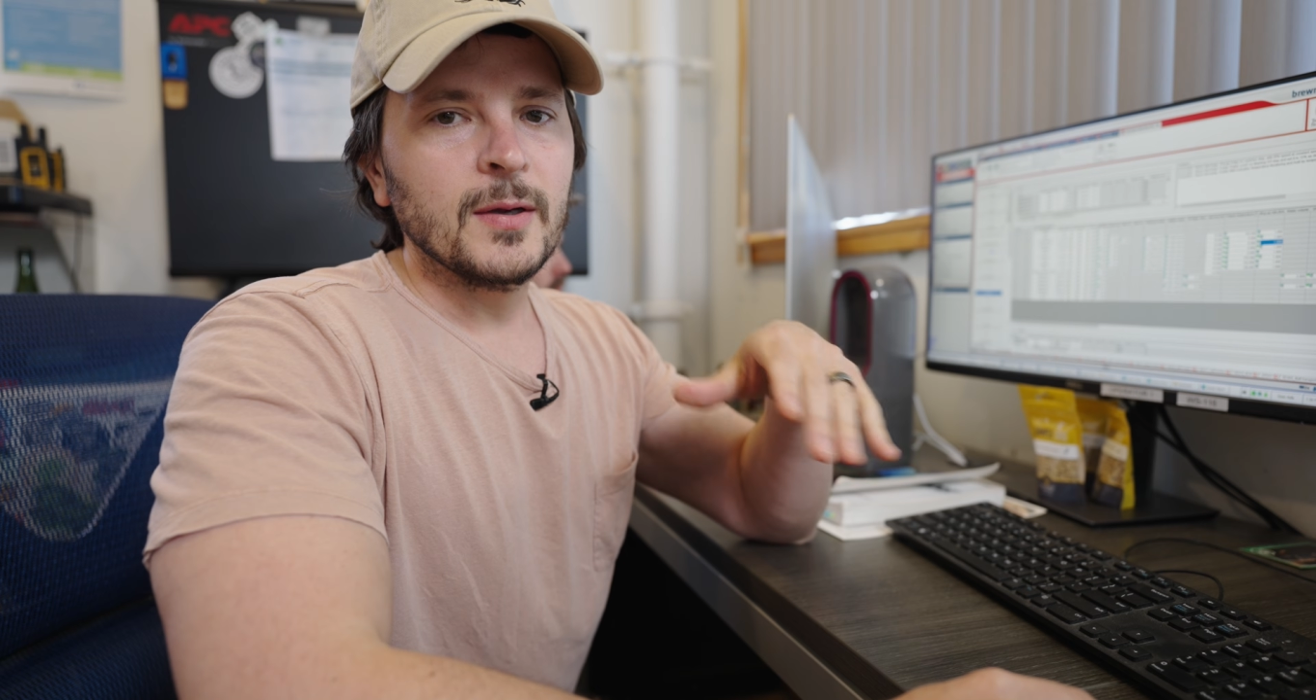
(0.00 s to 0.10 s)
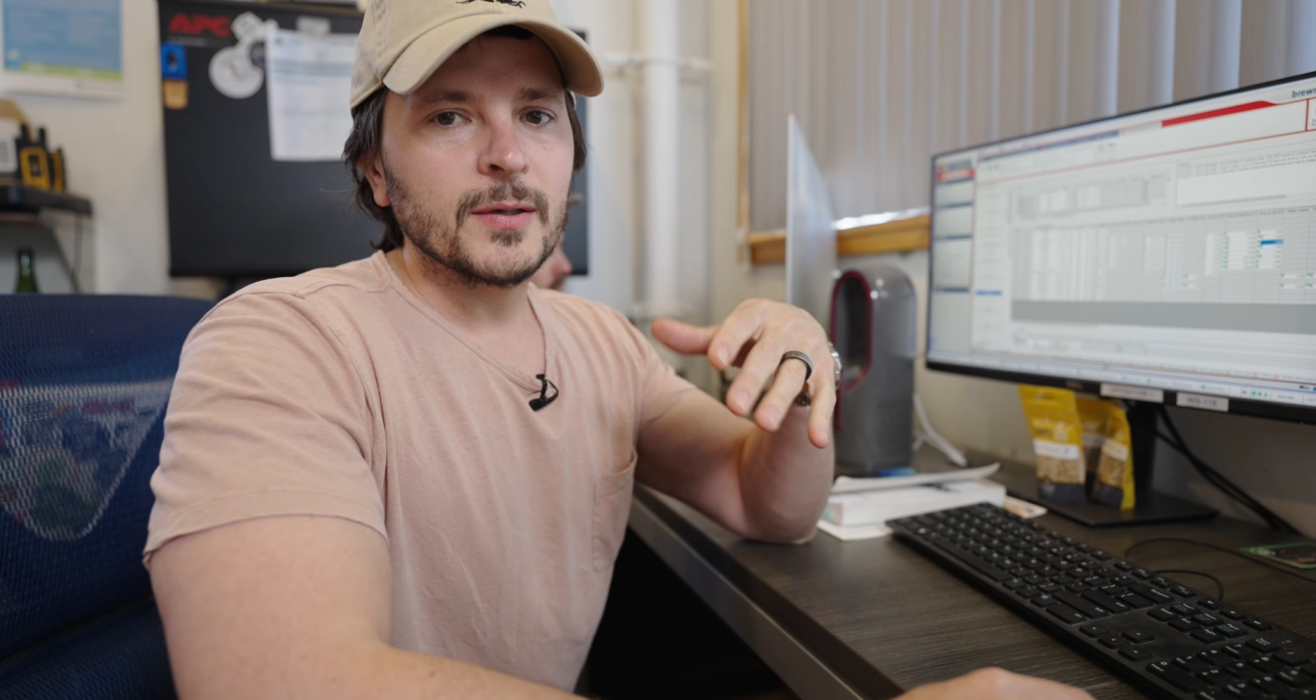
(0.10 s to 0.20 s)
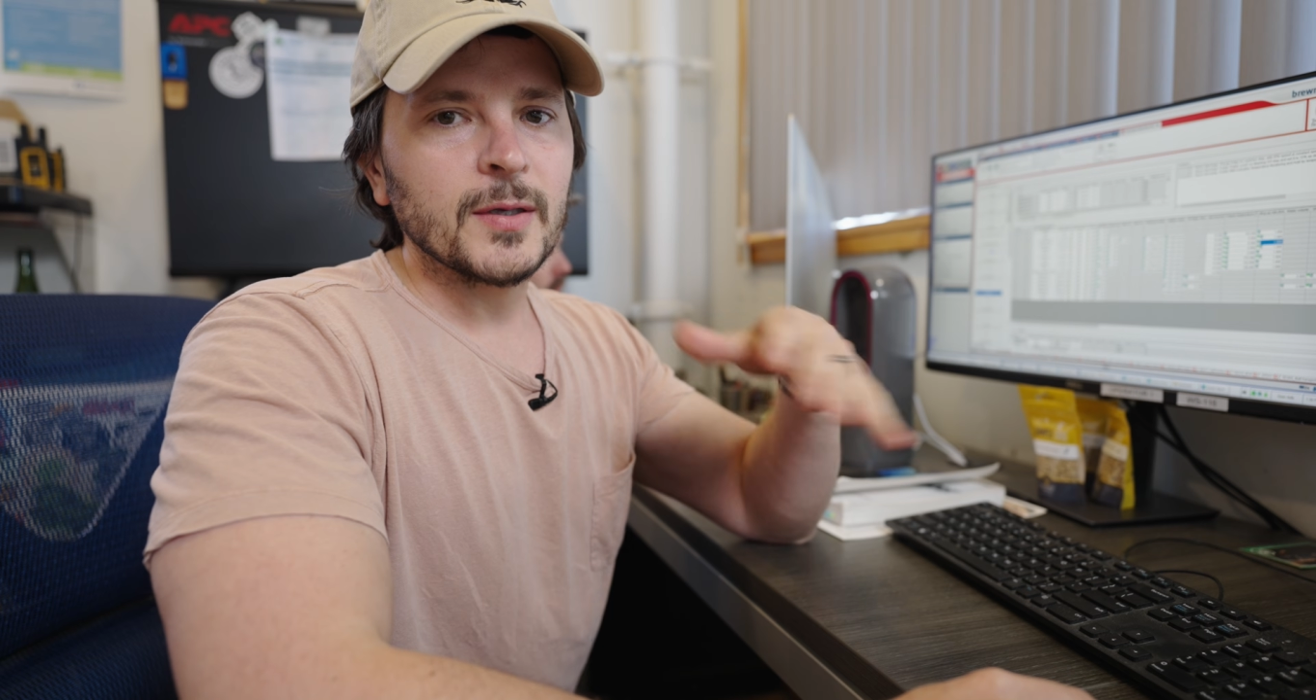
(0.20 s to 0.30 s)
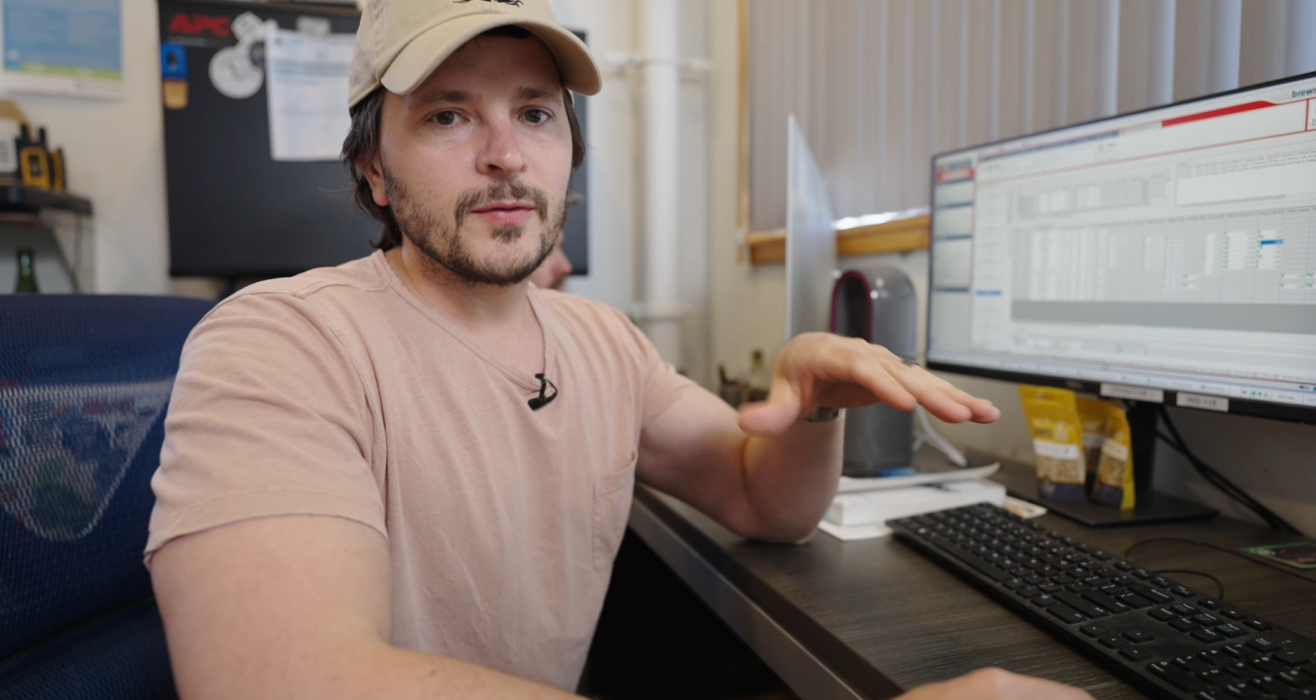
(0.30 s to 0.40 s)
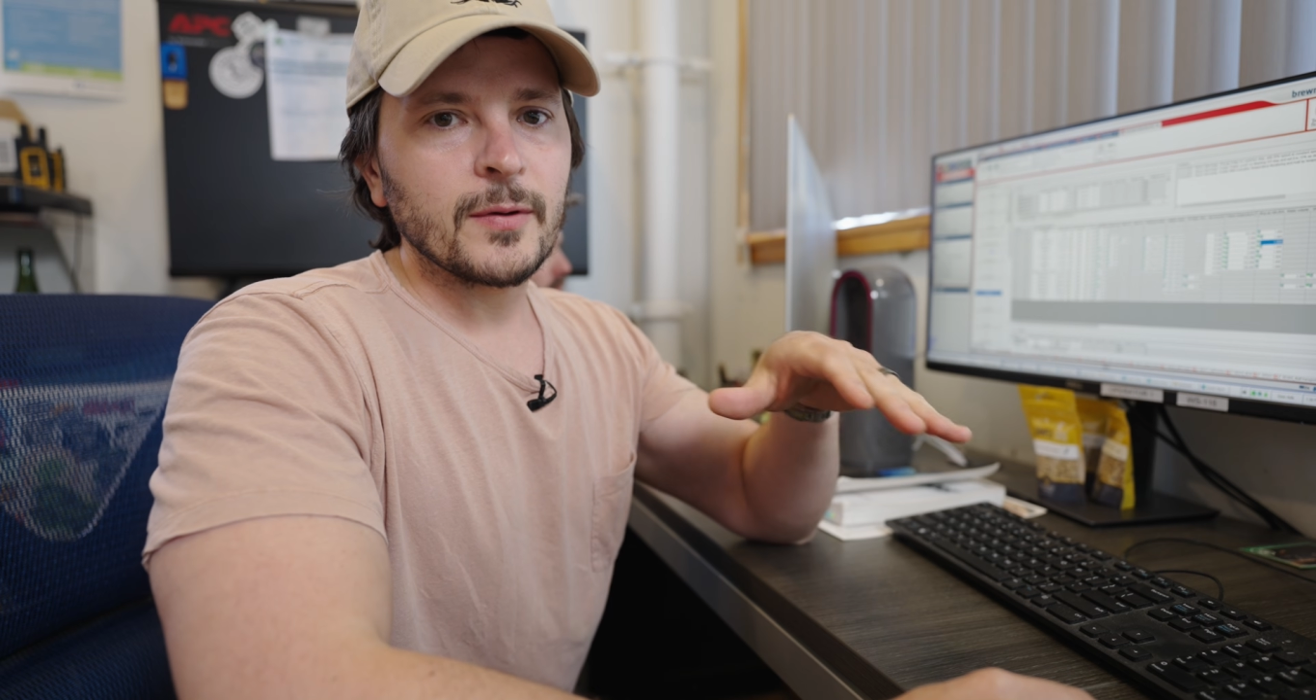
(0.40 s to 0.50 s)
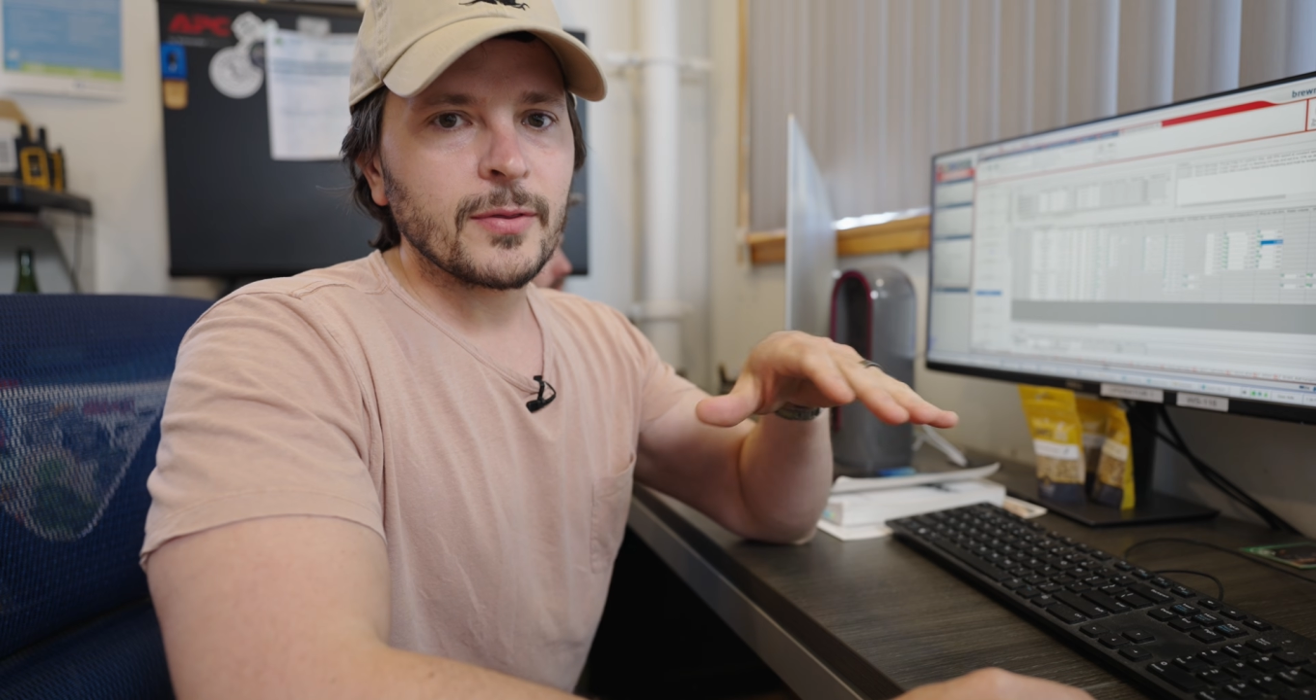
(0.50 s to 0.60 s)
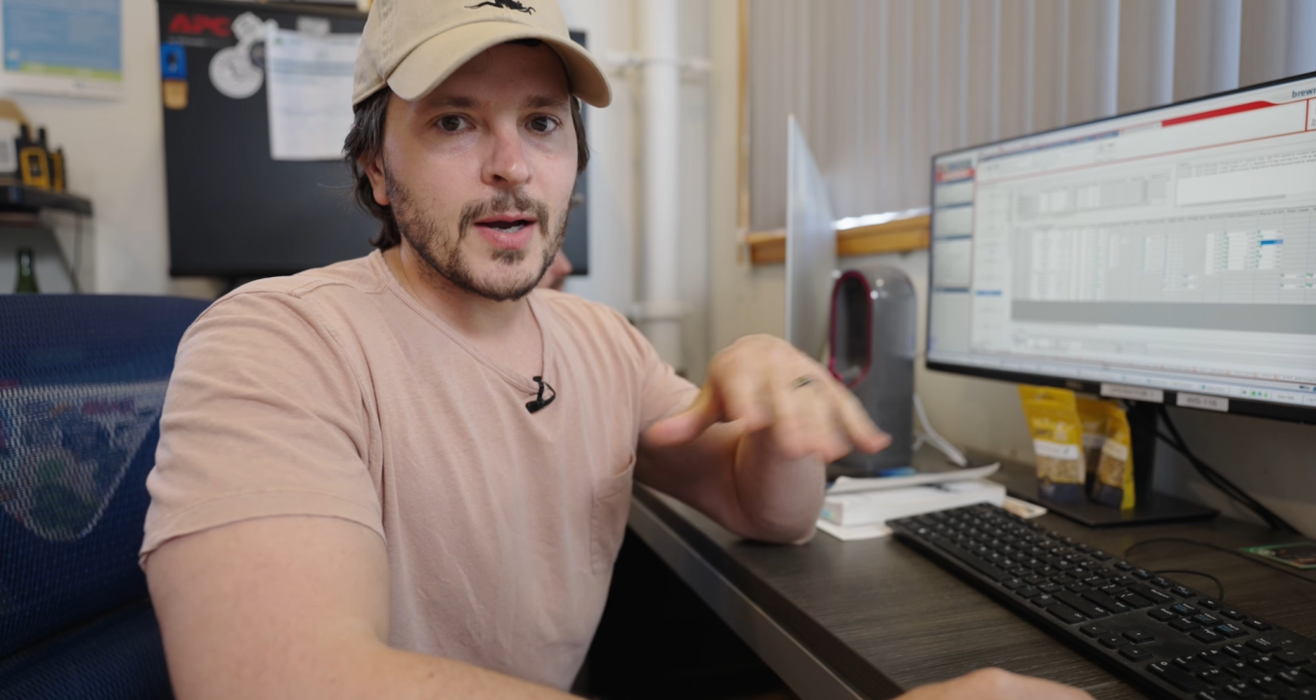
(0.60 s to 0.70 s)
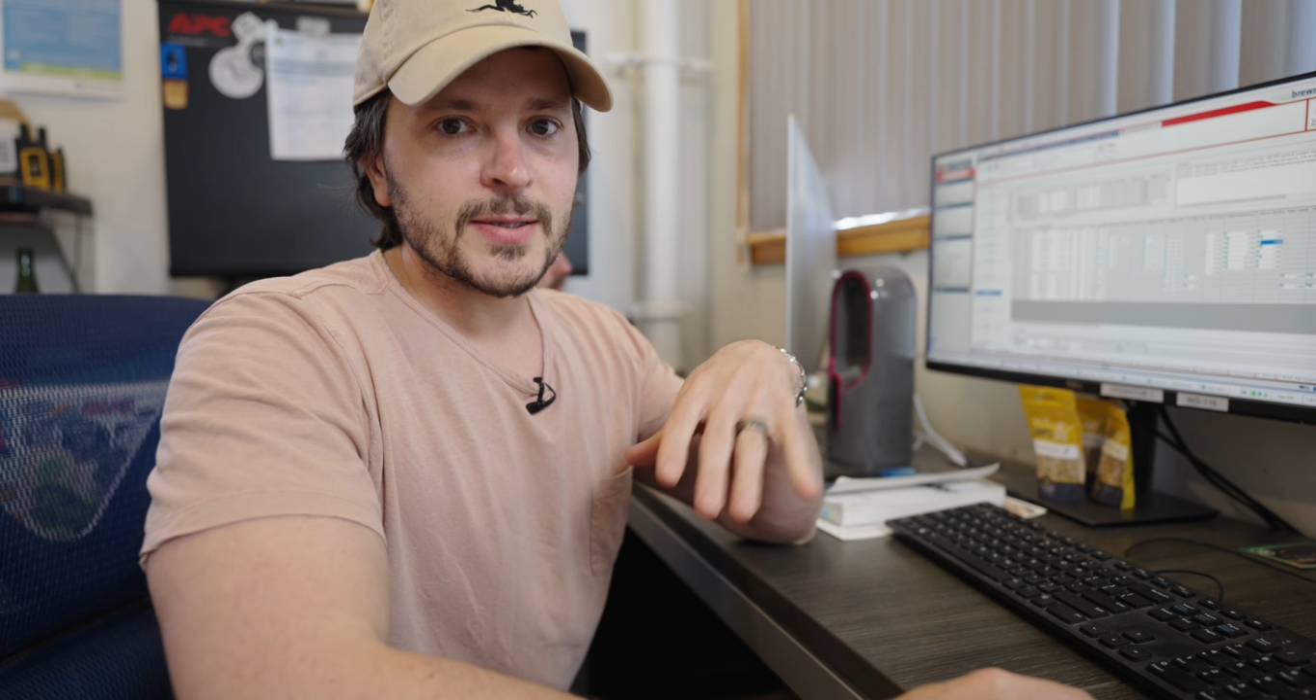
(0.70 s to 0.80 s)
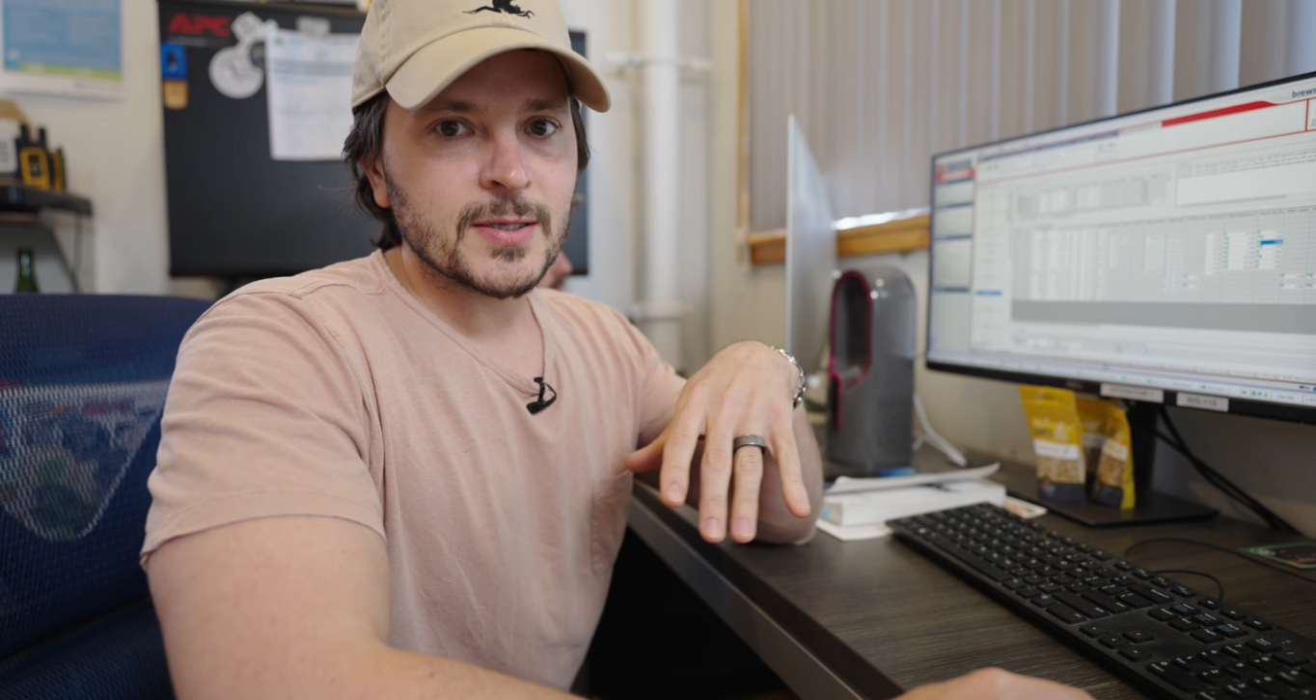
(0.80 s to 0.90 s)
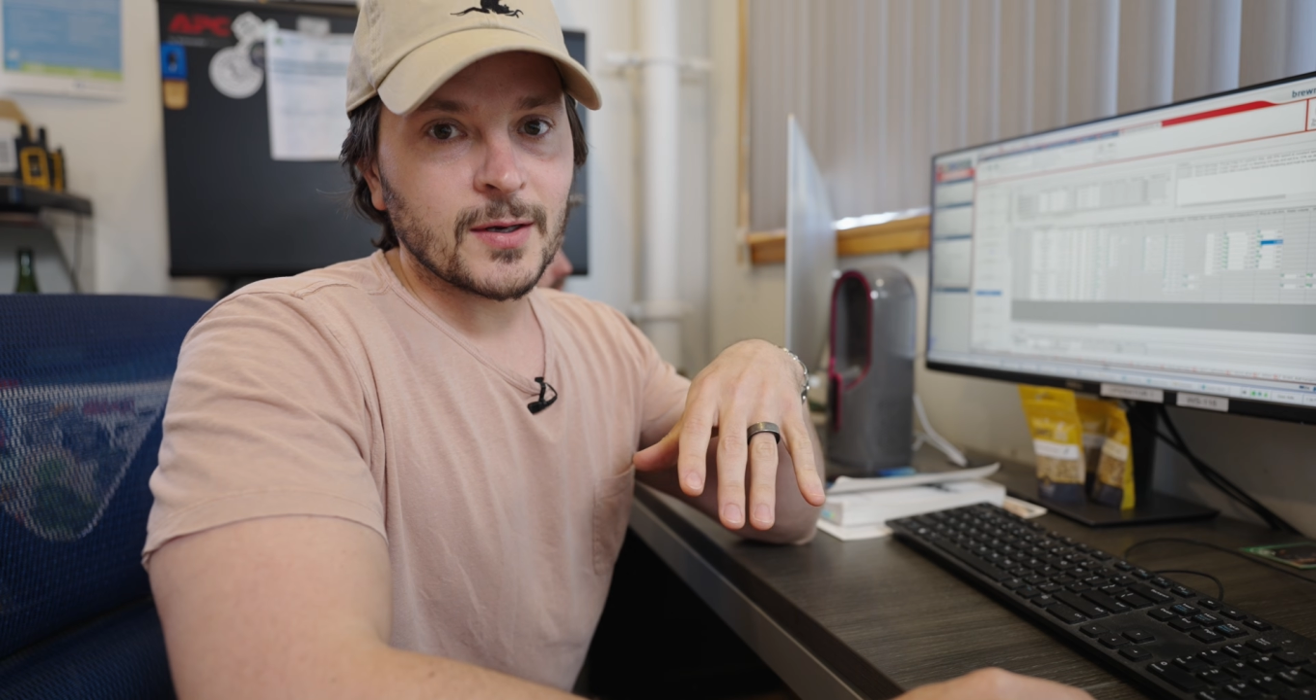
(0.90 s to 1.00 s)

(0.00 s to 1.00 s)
leave your thoughts